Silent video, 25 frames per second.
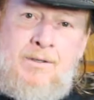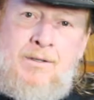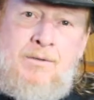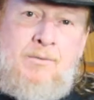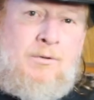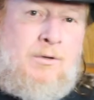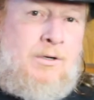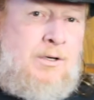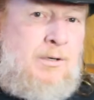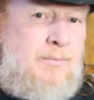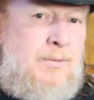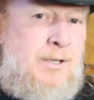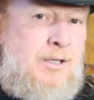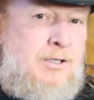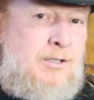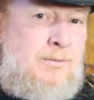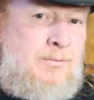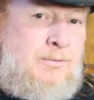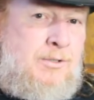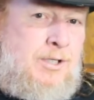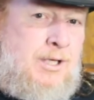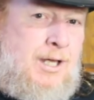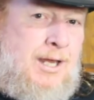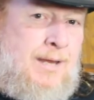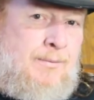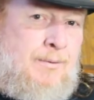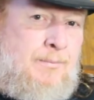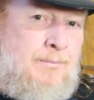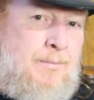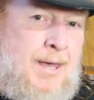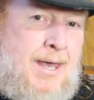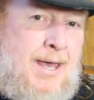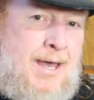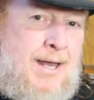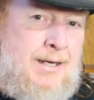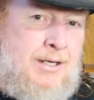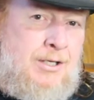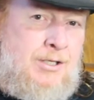We're going to make some salmon
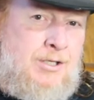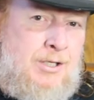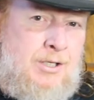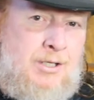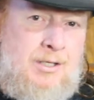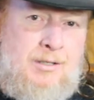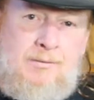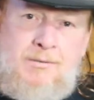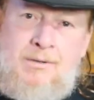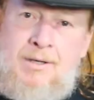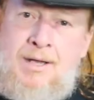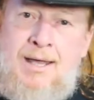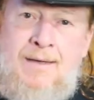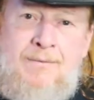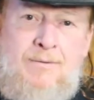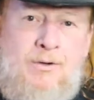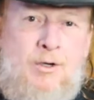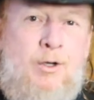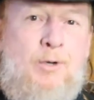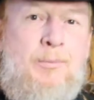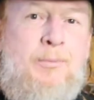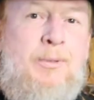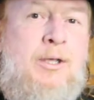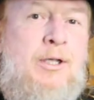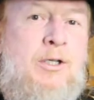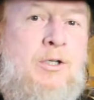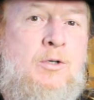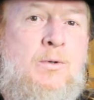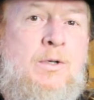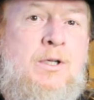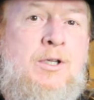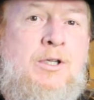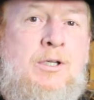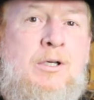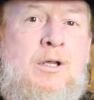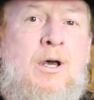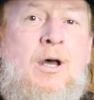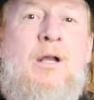patties. We're going to have a little bit of
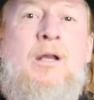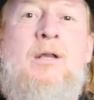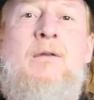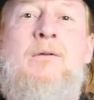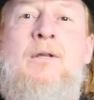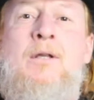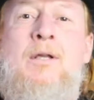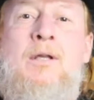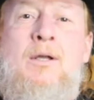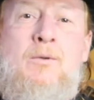twist on it.